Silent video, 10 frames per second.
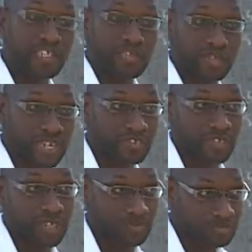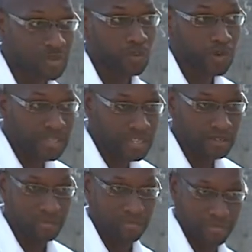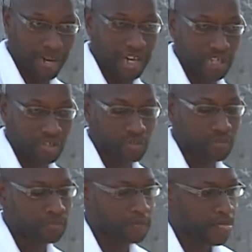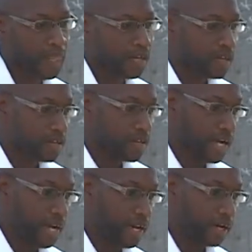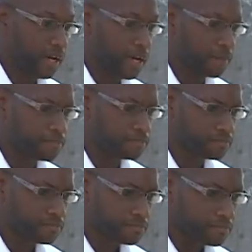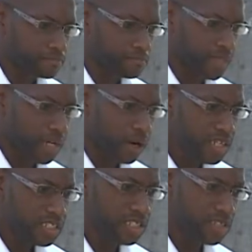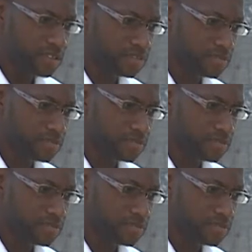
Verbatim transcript: she was actually within my age group. And um, honestly,